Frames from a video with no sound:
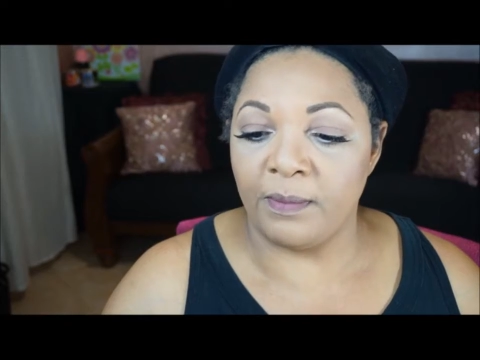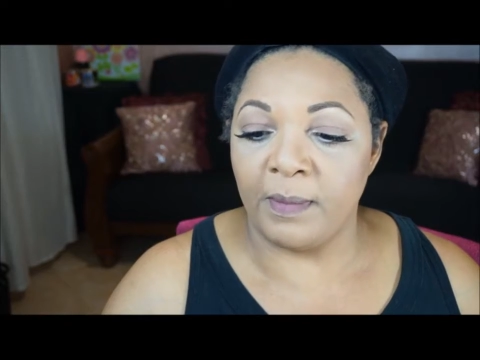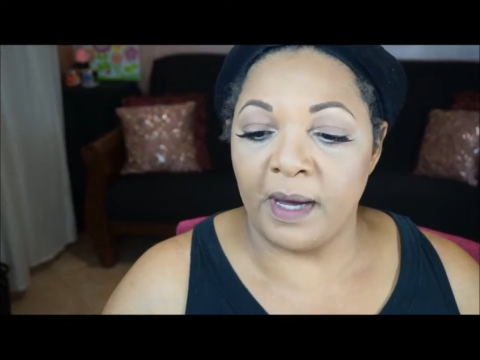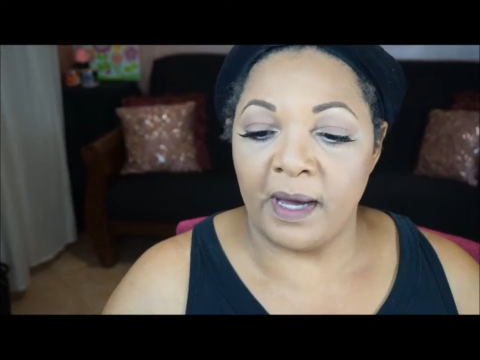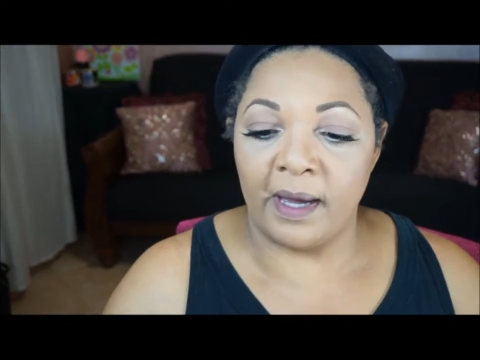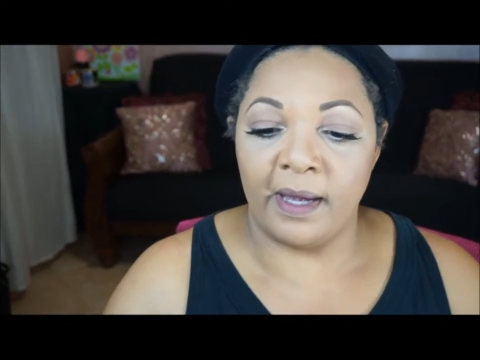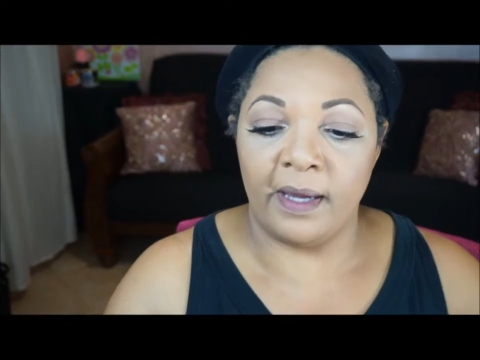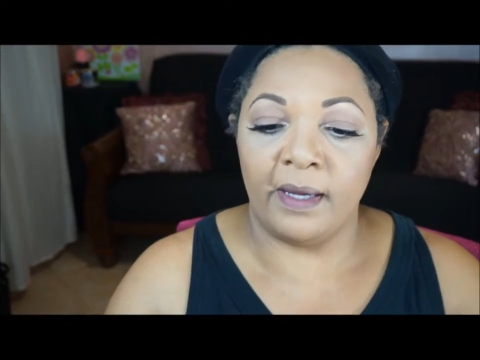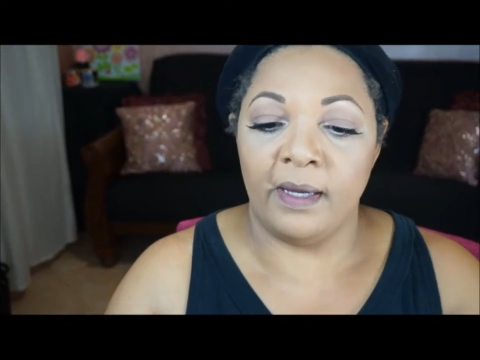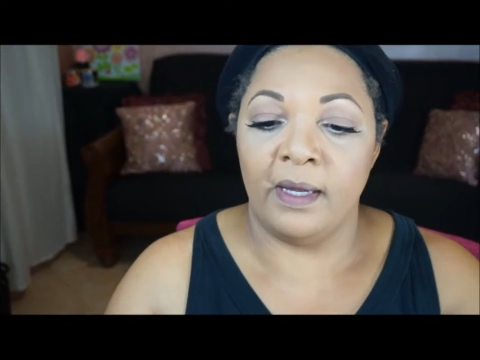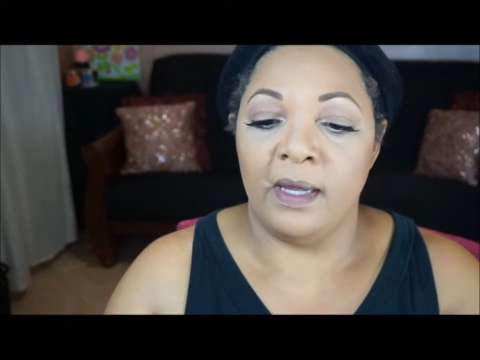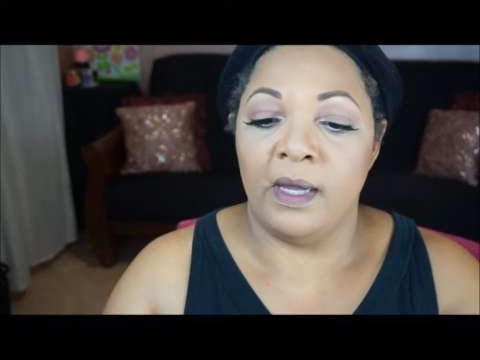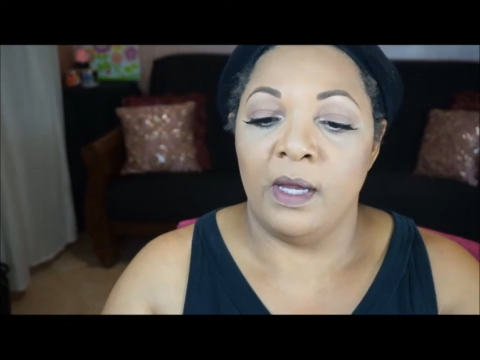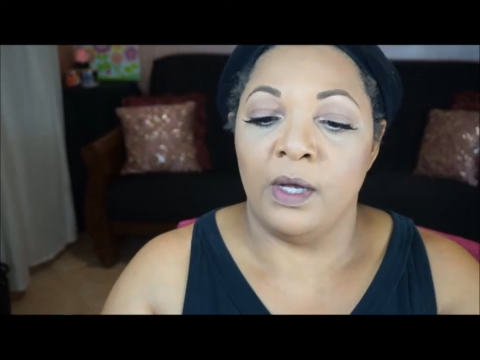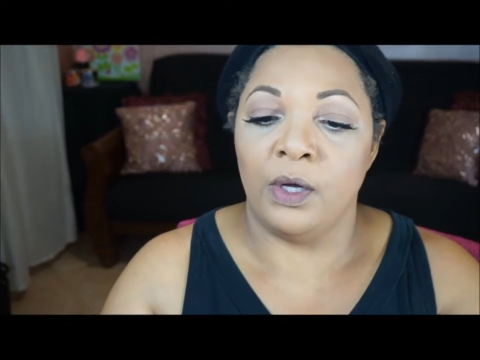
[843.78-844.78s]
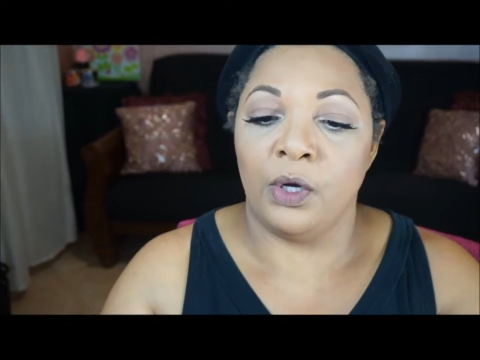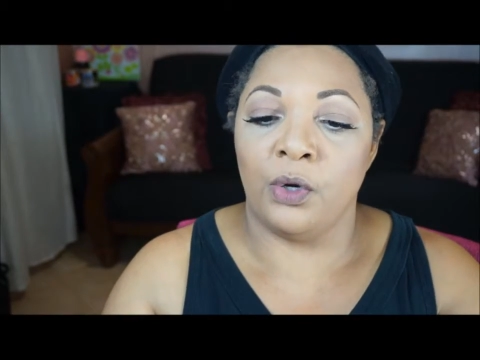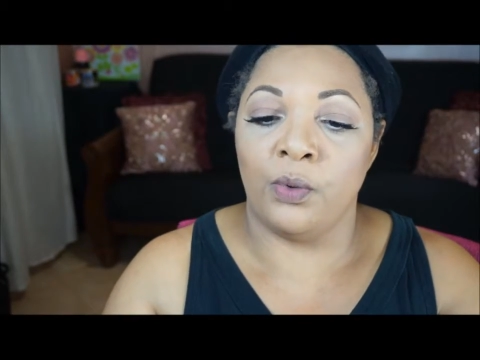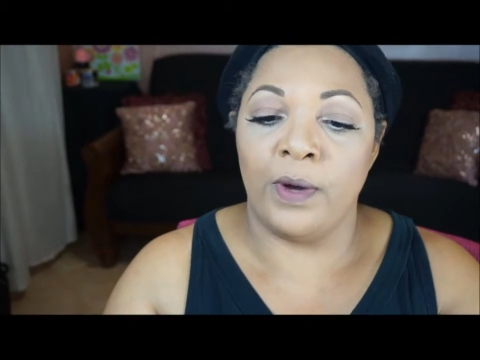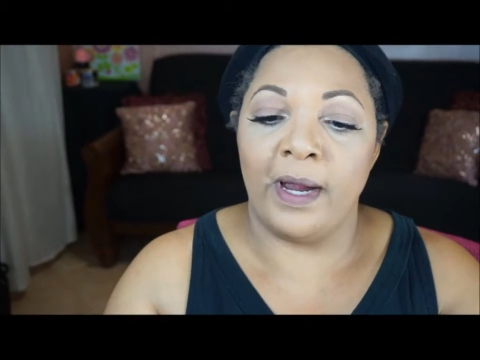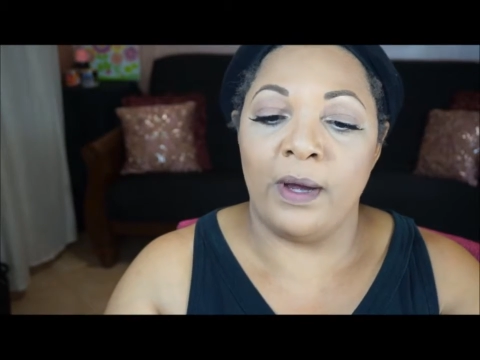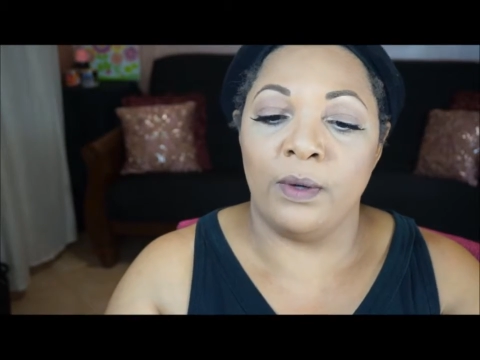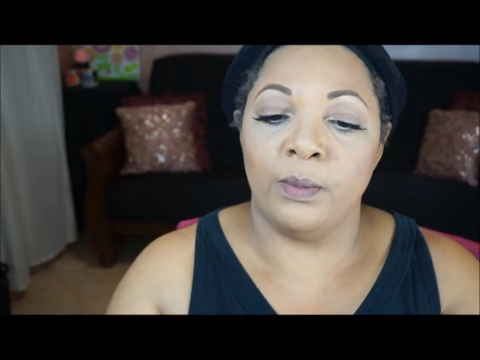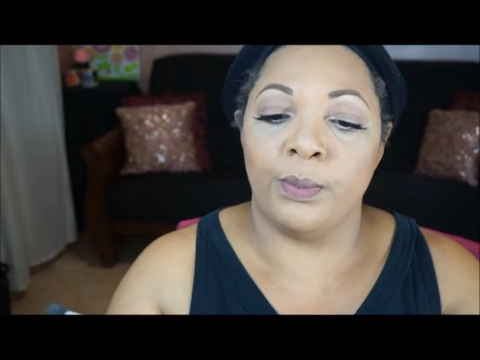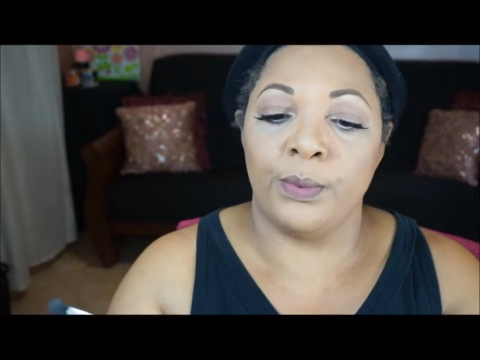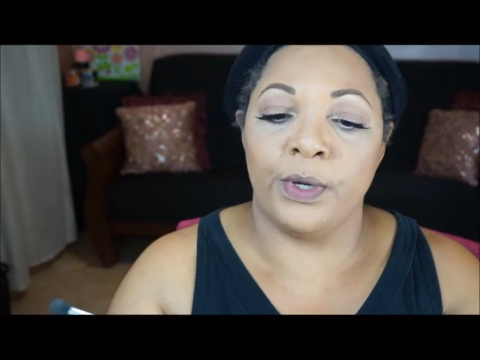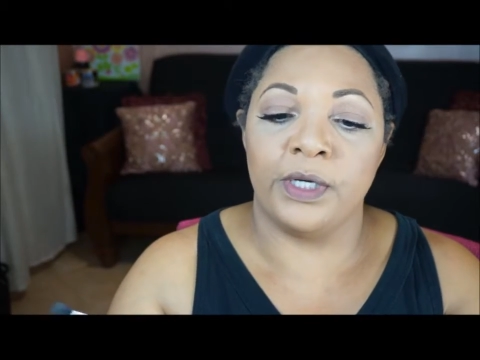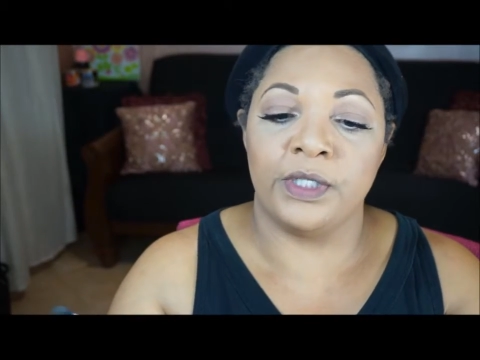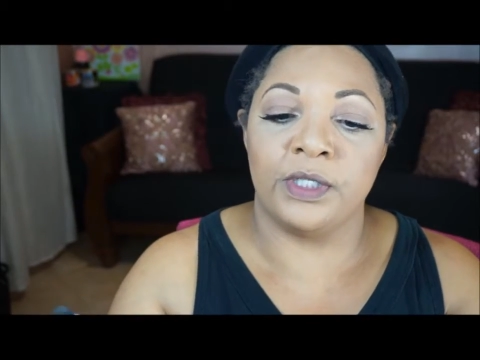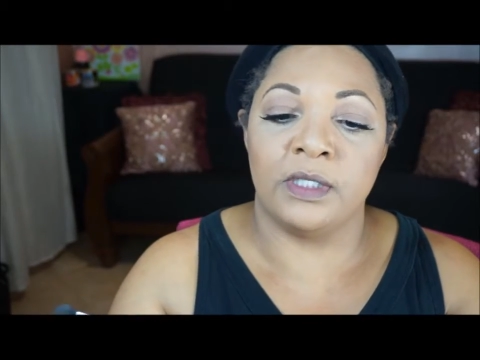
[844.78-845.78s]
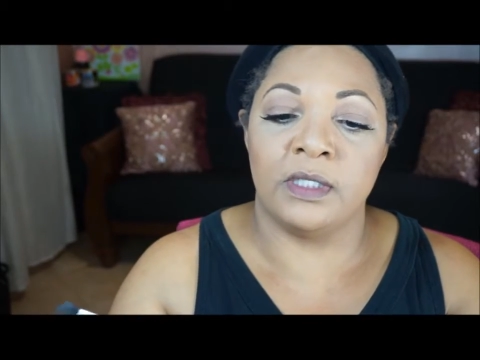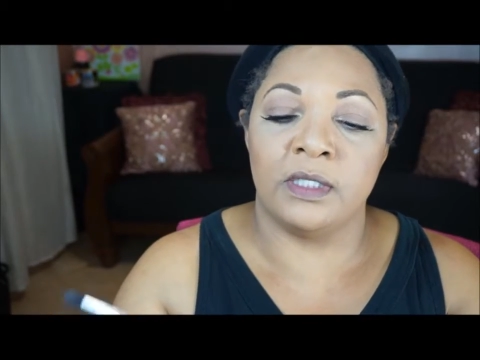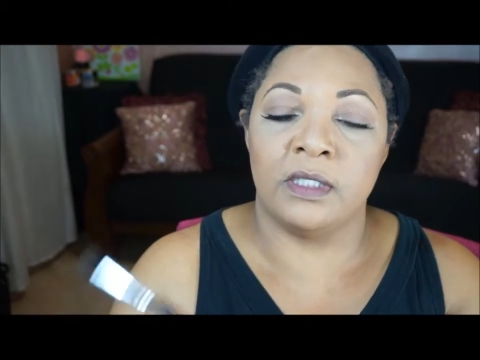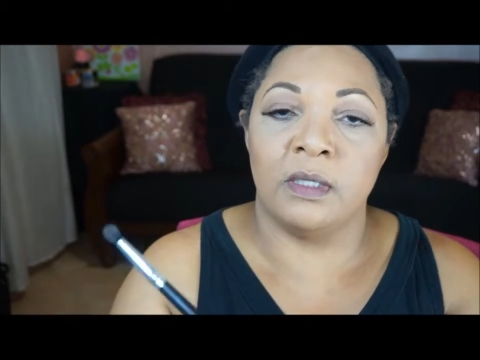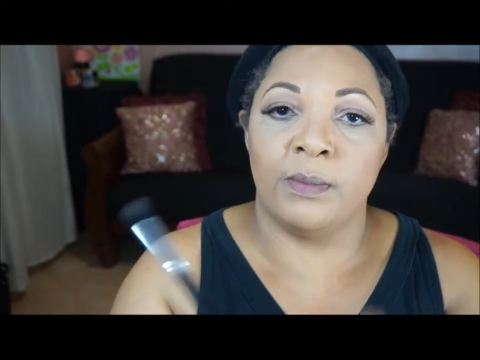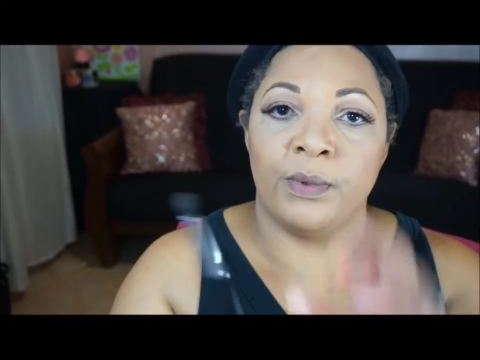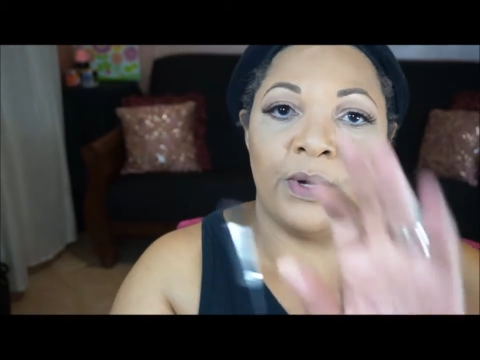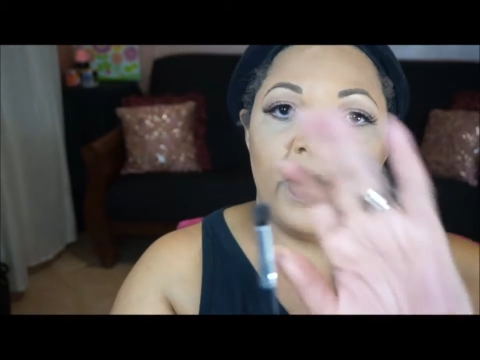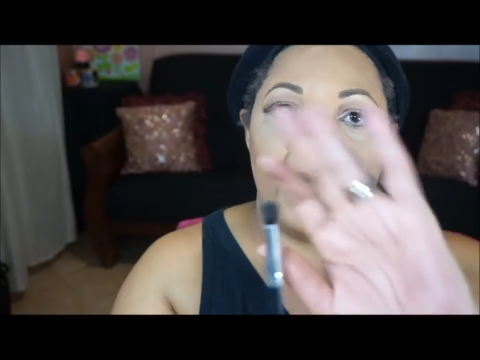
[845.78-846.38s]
my Crown brush. This is number